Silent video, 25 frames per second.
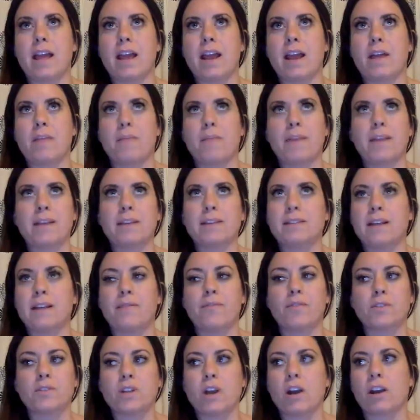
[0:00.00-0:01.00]
and I me and
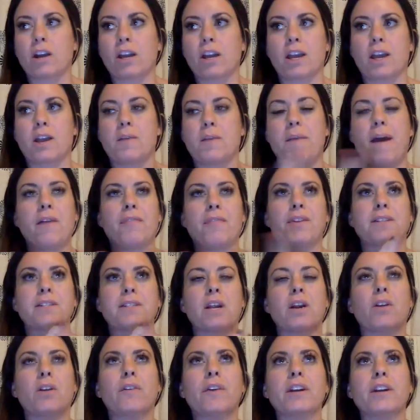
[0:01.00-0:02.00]
Steph were talking about this
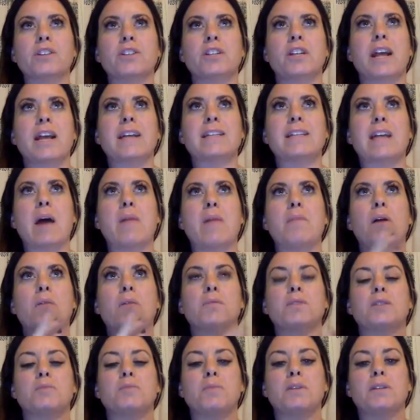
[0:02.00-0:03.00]
earlier today, is I'm not
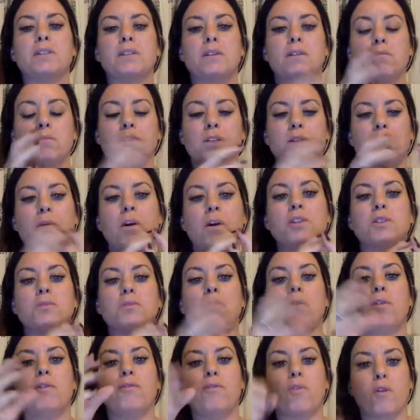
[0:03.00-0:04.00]
resp-
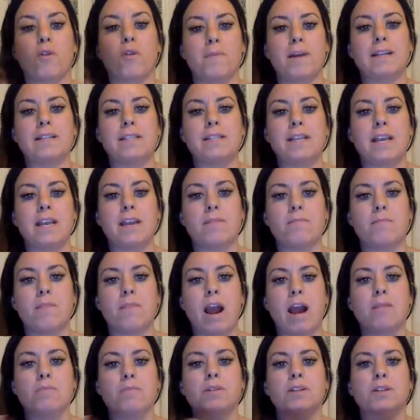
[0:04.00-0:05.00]
responsible for my team.
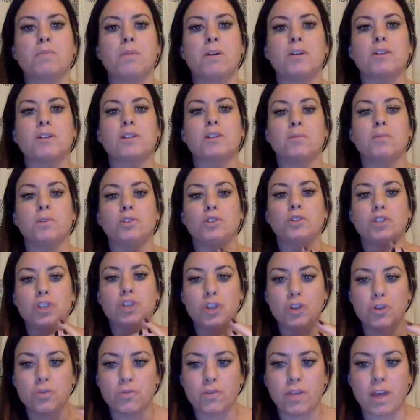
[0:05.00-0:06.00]
I'm responsible
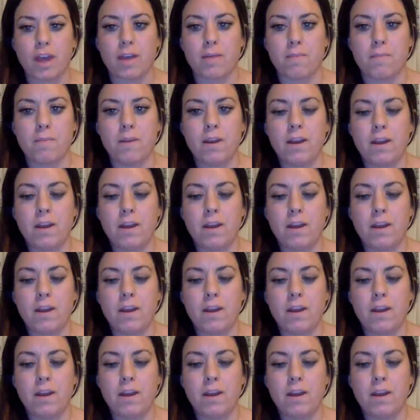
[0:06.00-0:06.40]
to them.